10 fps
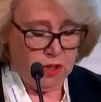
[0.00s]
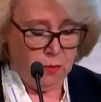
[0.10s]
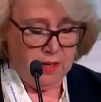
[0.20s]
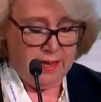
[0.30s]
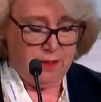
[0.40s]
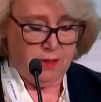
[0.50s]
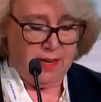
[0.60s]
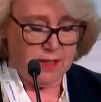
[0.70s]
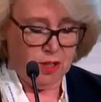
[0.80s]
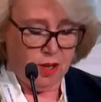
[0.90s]
which will lead
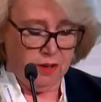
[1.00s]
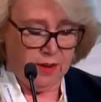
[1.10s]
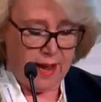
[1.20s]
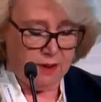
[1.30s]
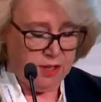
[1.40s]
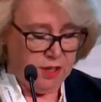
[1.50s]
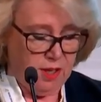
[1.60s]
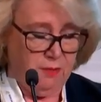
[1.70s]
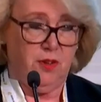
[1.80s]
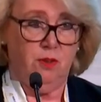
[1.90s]
to less
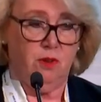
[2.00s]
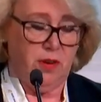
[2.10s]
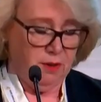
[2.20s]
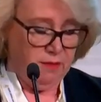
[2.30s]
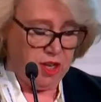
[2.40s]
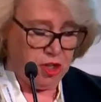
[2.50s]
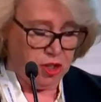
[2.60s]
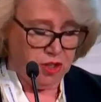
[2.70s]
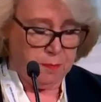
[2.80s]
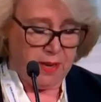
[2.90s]
circularity and fewer
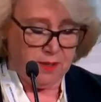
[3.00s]
innovations